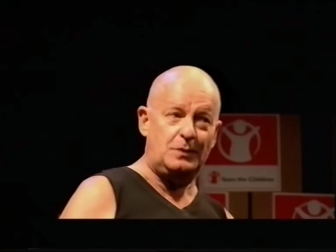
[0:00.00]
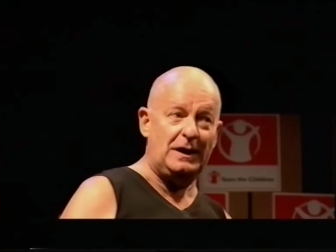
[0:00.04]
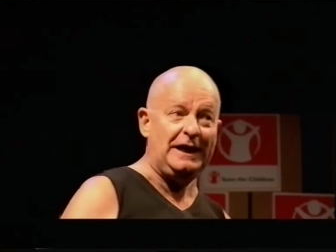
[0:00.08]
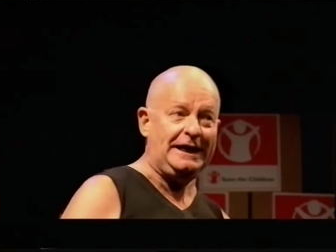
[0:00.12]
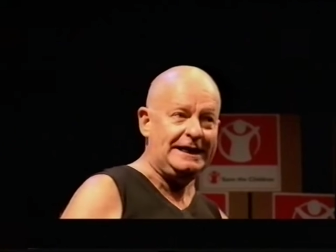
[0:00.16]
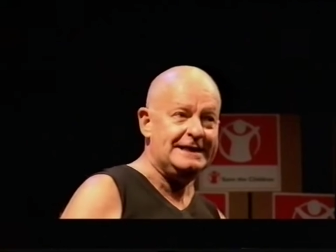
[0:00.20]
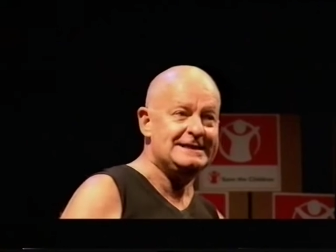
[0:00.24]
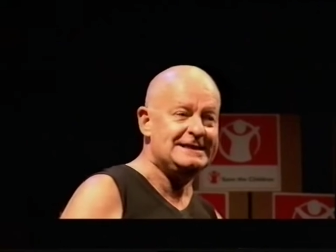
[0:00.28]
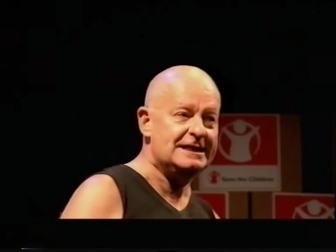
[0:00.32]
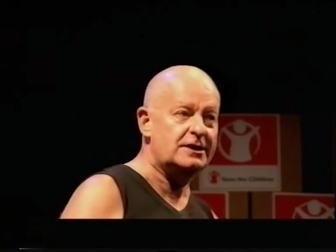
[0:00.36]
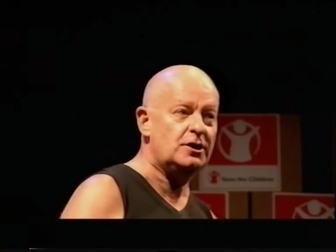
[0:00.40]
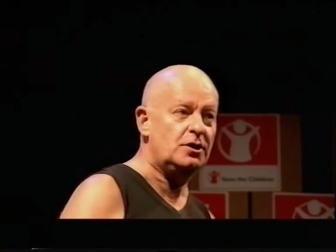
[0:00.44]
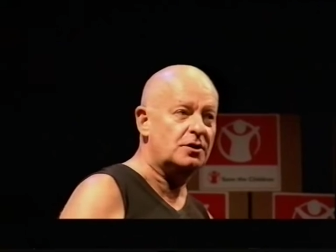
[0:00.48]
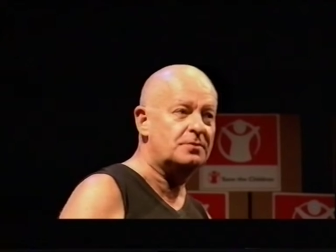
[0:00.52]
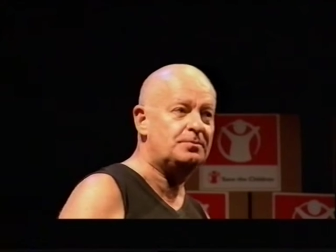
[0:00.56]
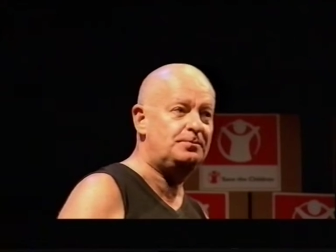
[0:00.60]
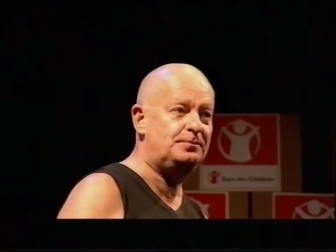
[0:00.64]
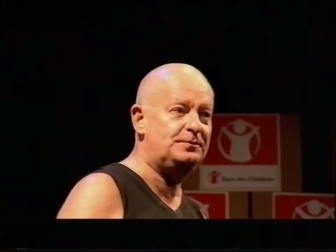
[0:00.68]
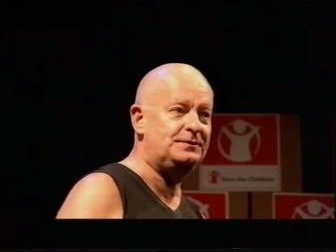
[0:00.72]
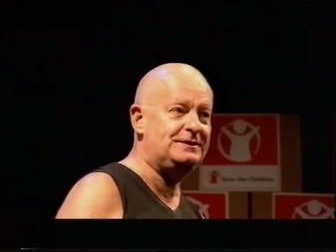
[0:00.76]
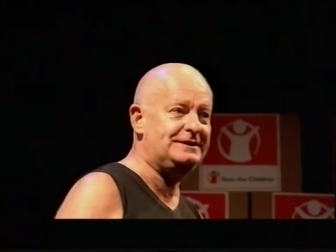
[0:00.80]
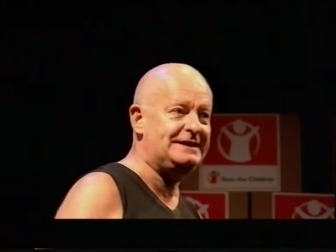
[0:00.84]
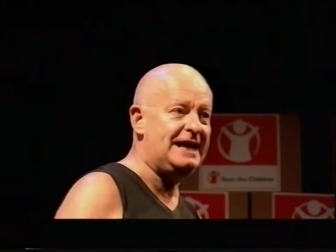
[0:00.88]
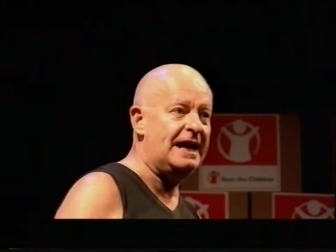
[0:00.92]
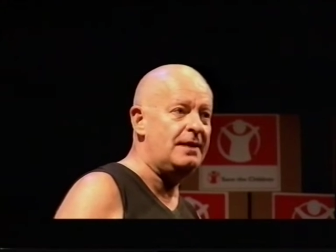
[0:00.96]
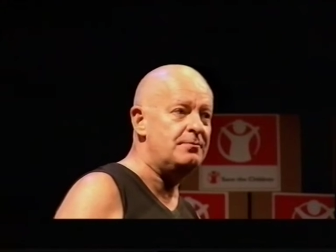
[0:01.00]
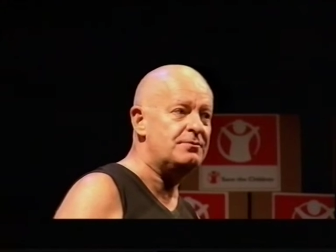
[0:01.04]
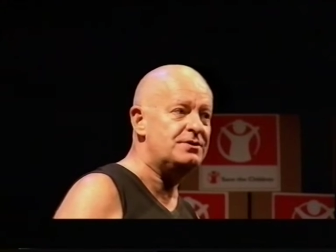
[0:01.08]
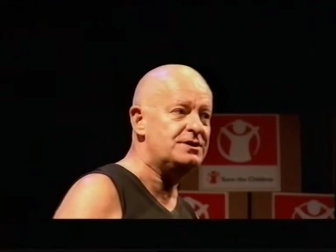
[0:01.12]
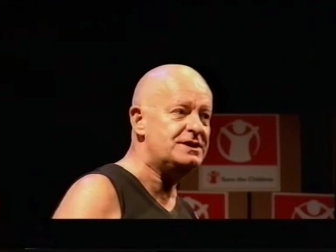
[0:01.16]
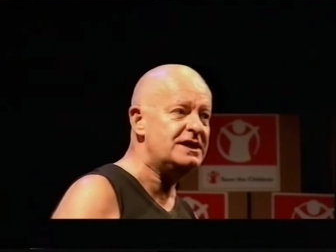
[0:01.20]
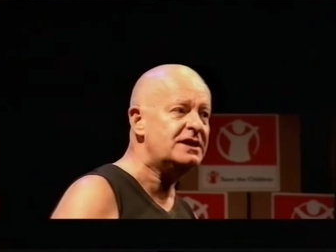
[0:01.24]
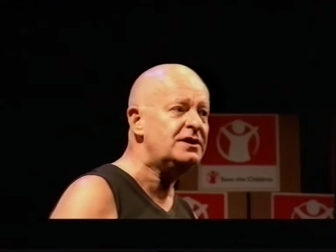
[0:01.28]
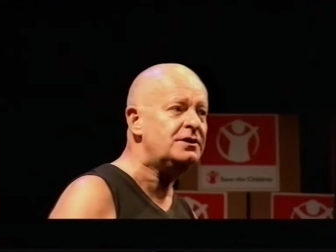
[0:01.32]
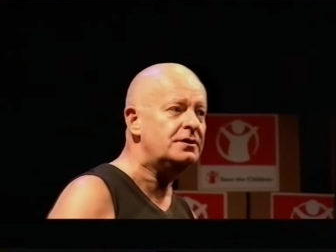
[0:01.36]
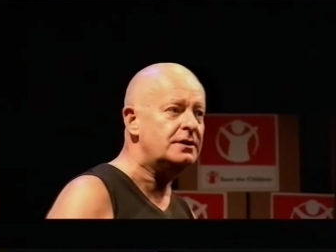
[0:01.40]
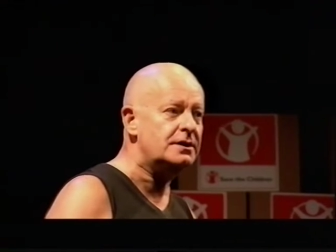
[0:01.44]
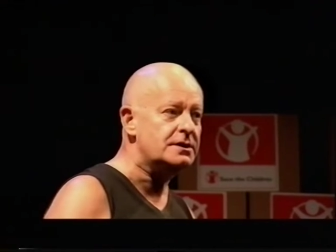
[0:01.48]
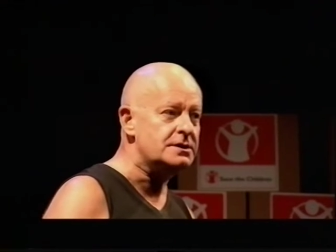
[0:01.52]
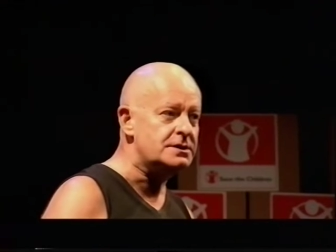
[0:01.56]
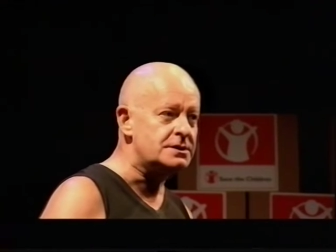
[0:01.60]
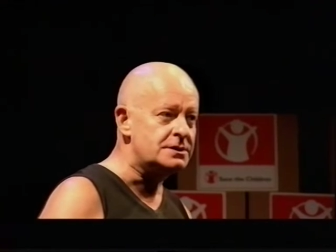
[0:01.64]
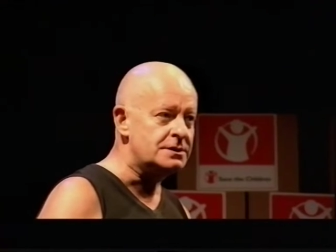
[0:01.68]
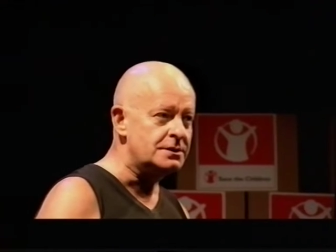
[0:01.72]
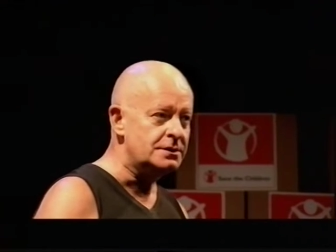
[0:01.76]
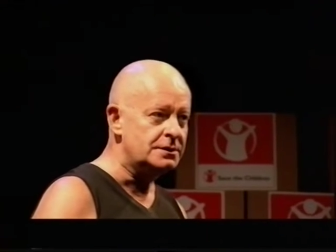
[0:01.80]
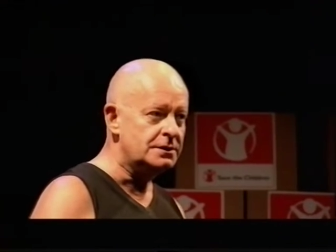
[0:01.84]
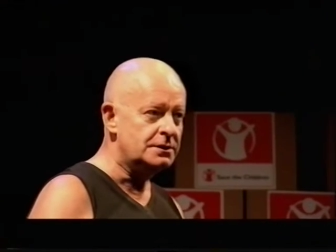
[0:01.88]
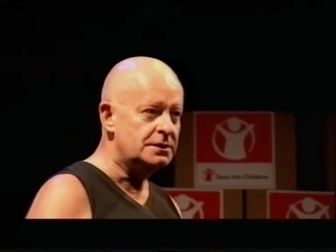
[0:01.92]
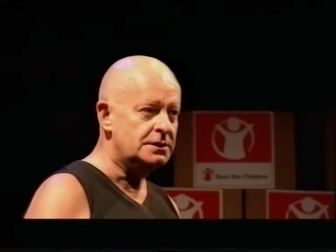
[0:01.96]
well, he did look damn ridiculous.
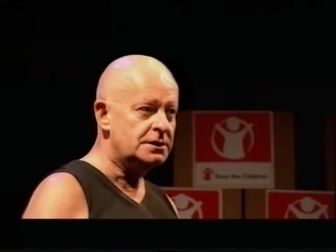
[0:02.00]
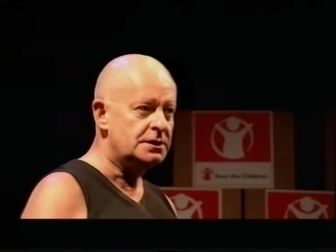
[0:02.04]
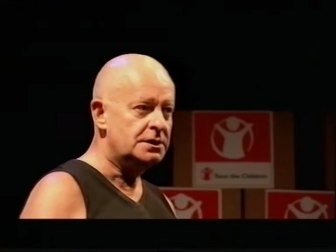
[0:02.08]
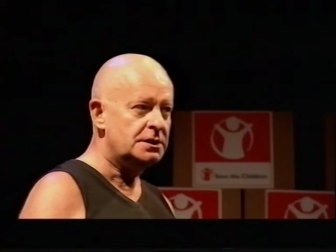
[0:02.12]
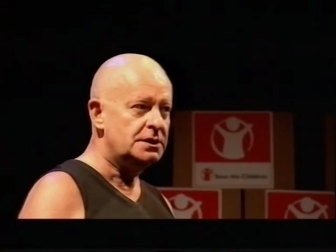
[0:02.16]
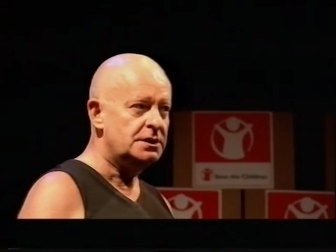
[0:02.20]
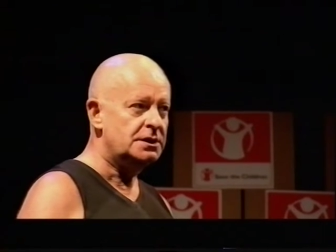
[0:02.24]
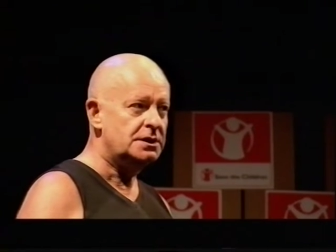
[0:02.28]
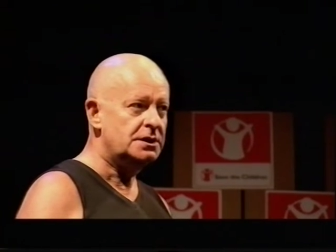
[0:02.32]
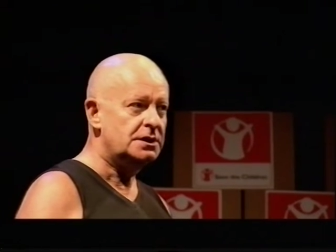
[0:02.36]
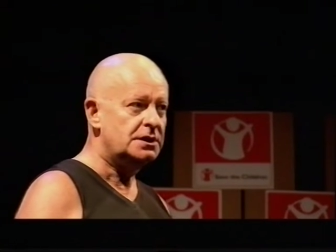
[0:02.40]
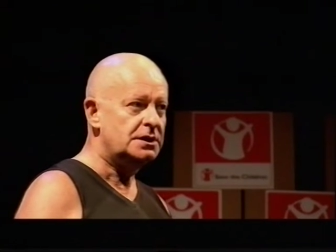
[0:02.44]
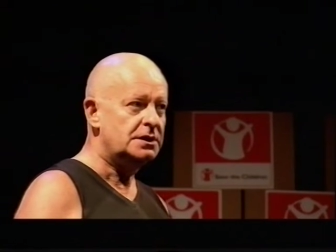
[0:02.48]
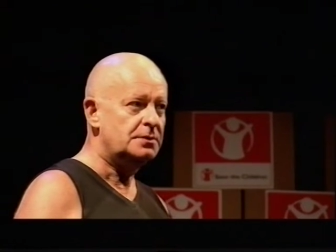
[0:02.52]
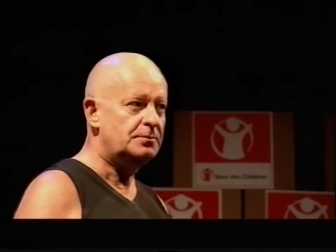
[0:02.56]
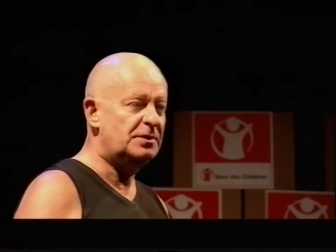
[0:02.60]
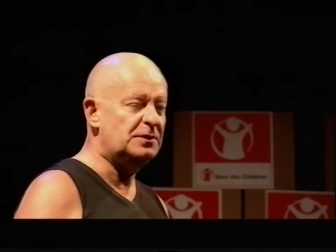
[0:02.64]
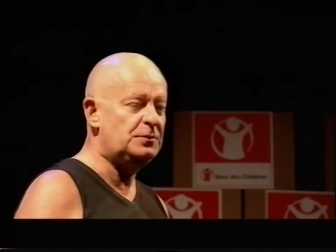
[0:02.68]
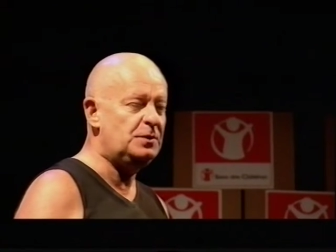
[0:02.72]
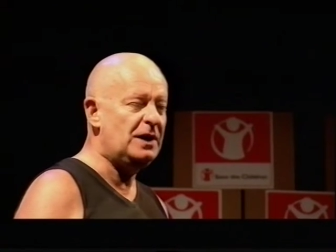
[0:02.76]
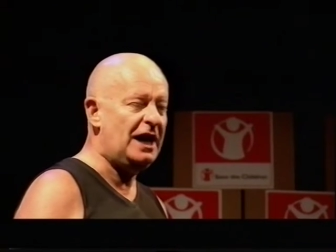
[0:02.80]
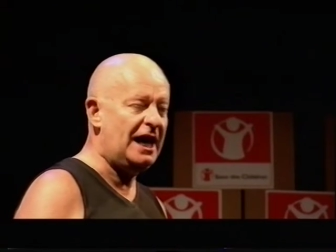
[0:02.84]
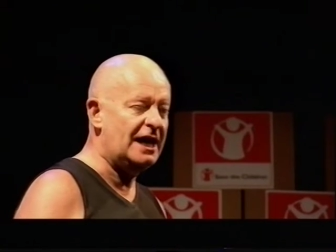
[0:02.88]
But we